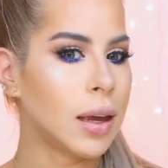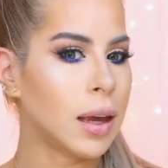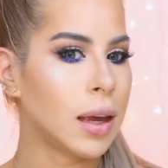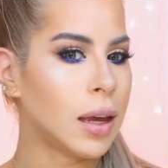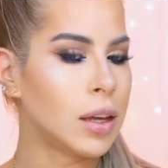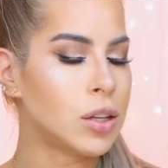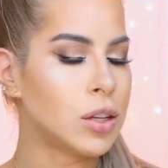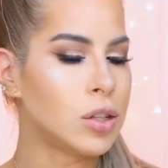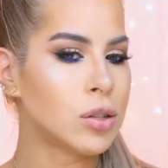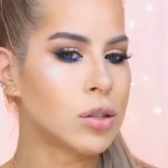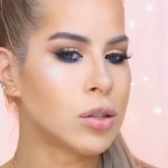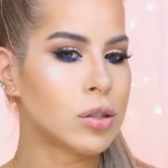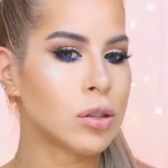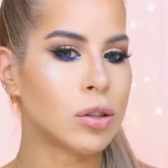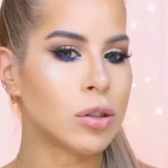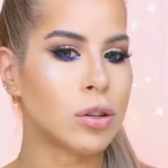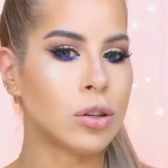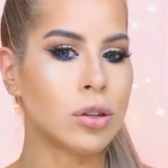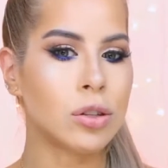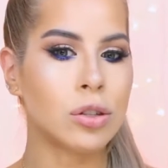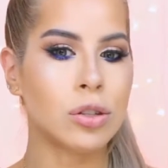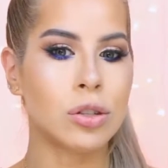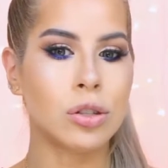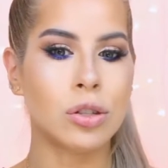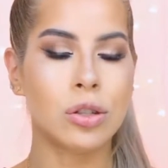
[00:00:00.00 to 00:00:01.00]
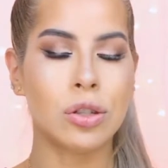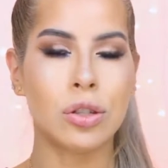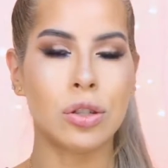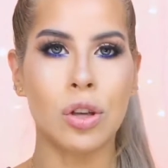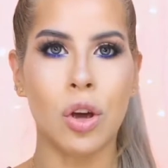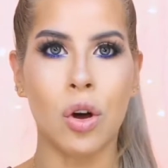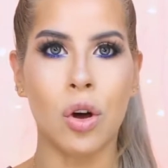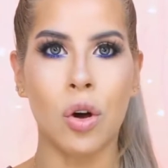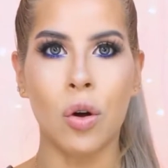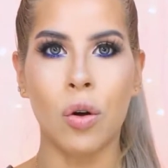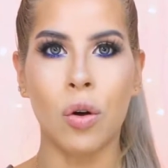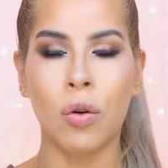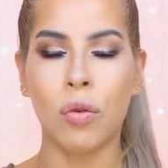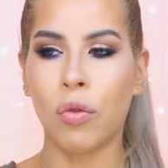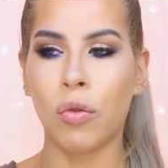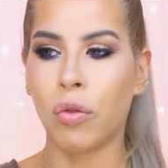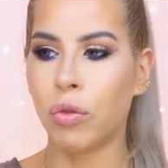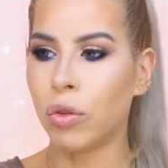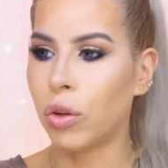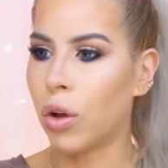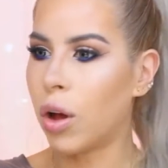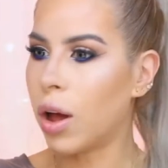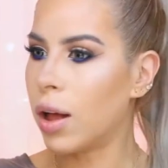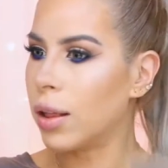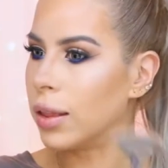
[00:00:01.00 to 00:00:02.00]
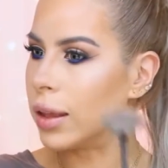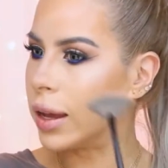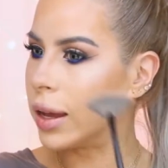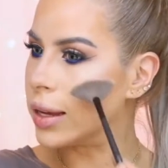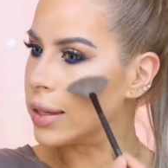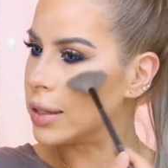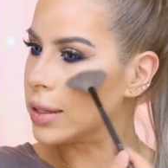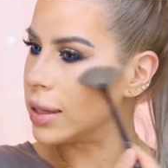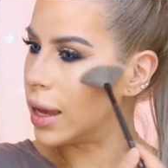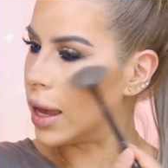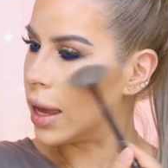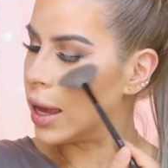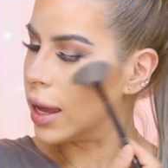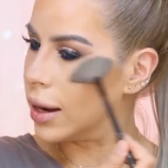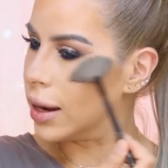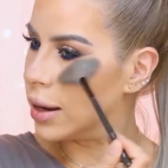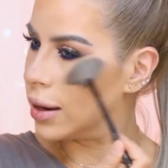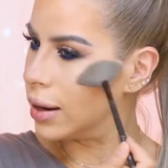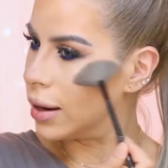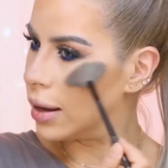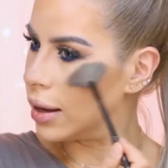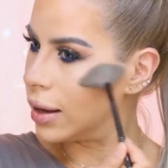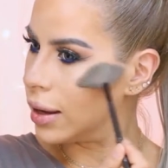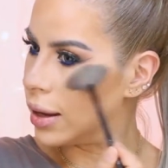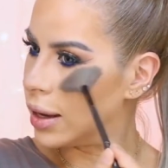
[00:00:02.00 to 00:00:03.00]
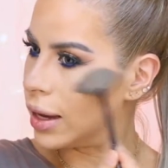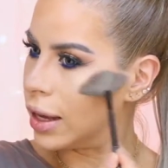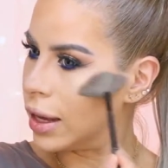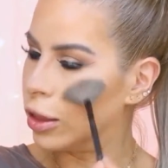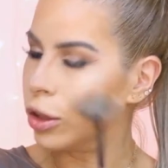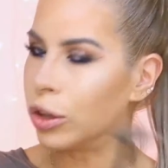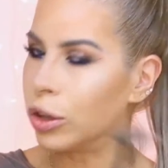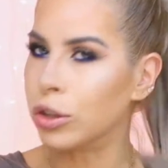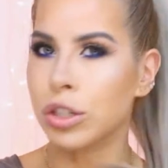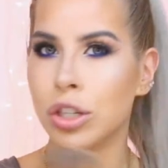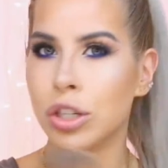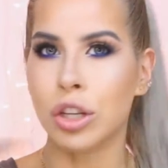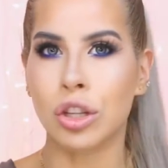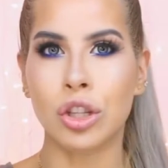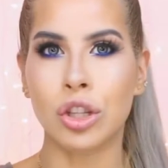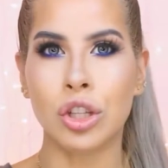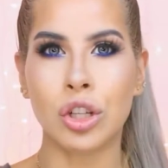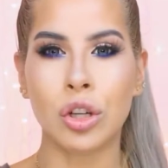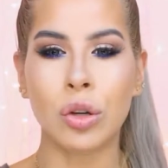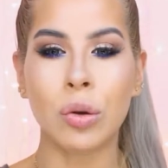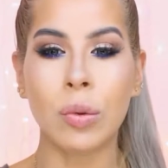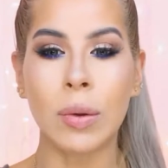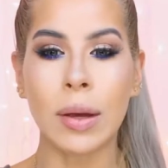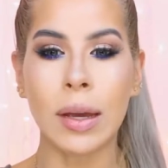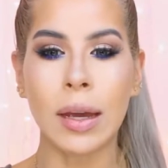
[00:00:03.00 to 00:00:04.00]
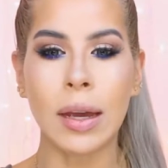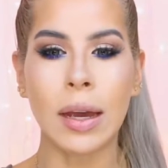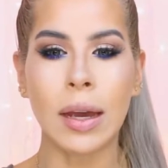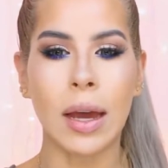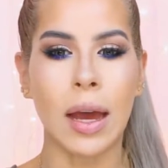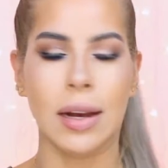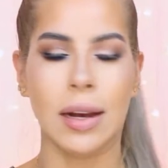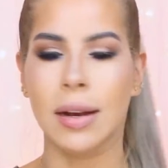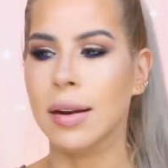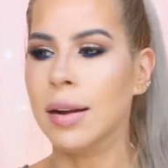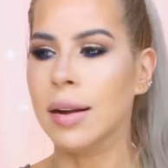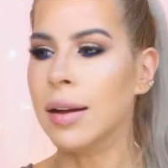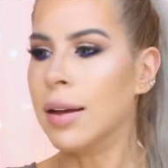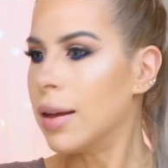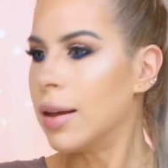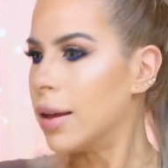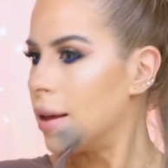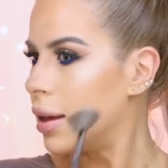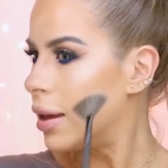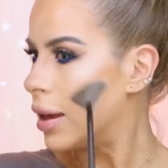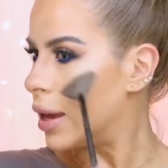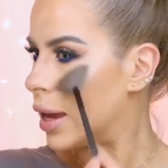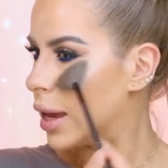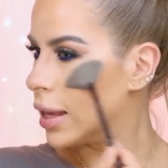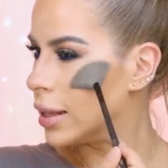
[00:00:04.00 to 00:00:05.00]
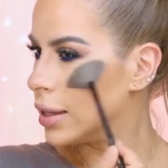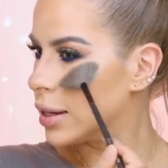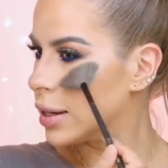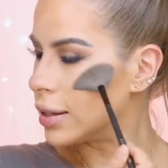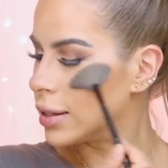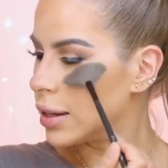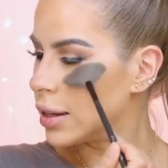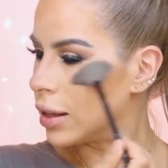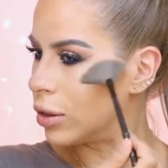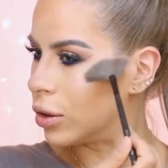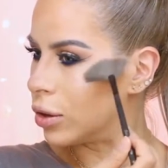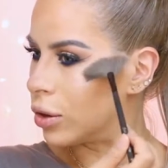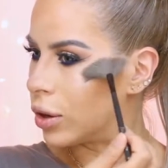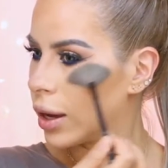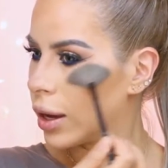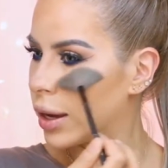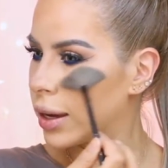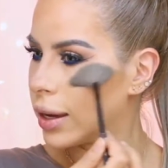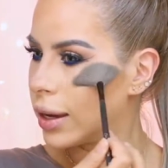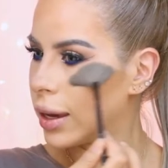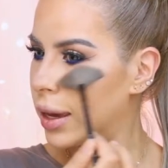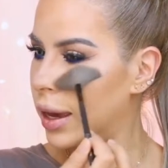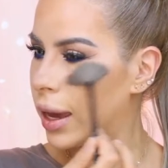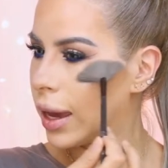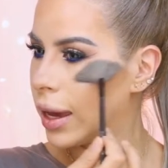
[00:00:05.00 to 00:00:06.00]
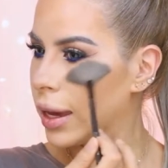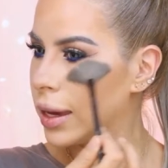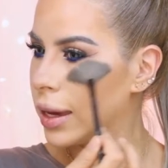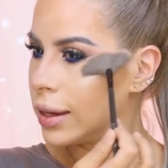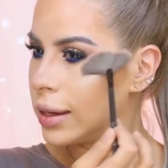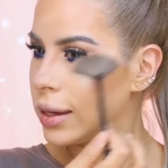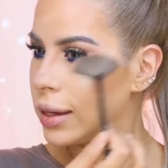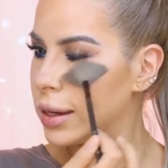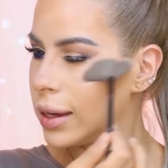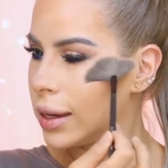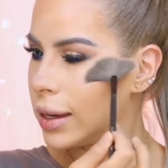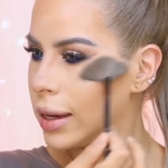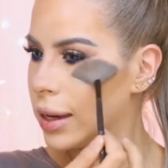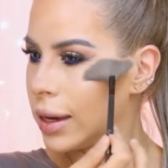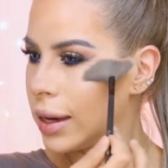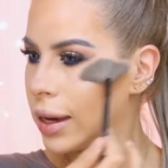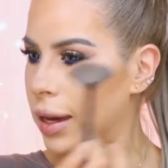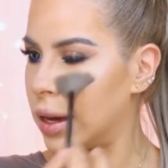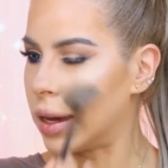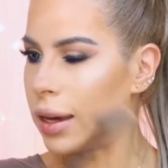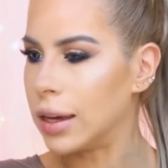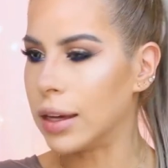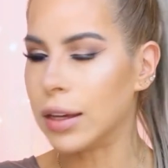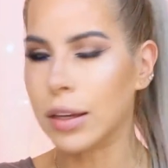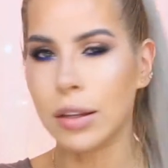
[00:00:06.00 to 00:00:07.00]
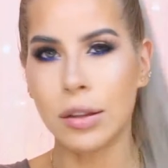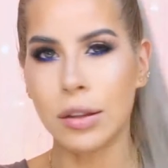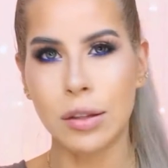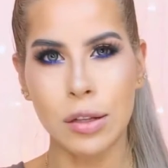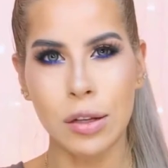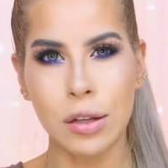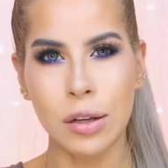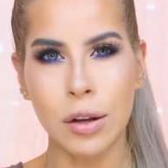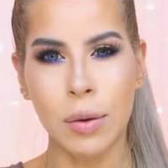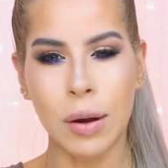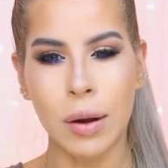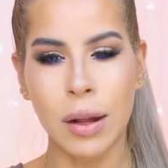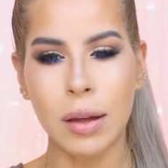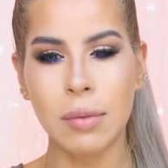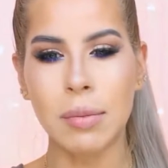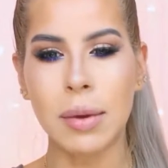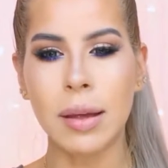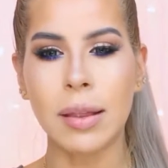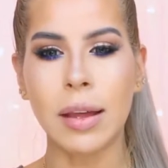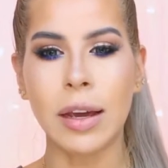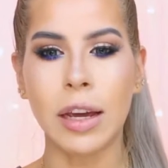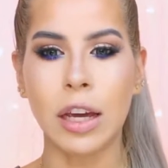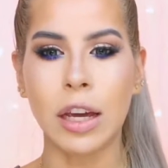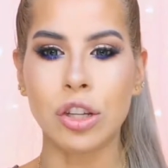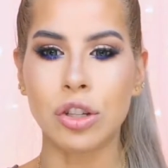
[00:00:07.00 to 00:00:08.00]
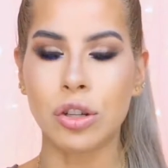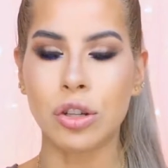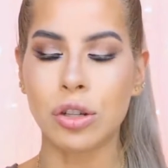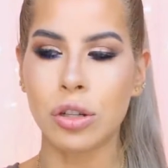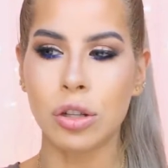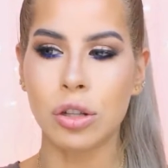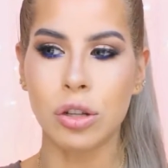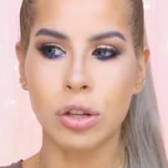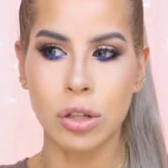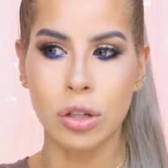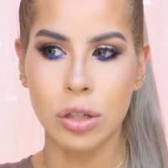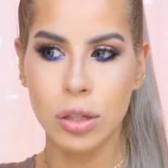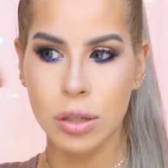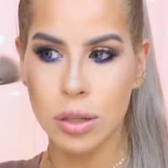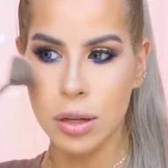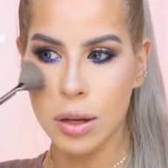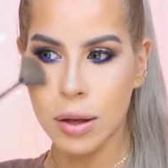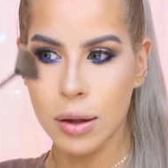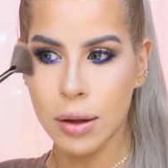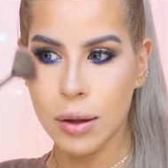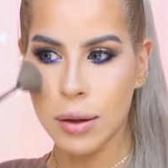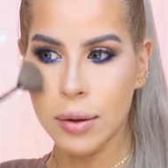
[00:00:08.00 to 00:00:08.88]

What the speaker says: it just looks so flawless, and it looks dewy, and it doesn't look cakey. Do you know what I mean? Like, it just looks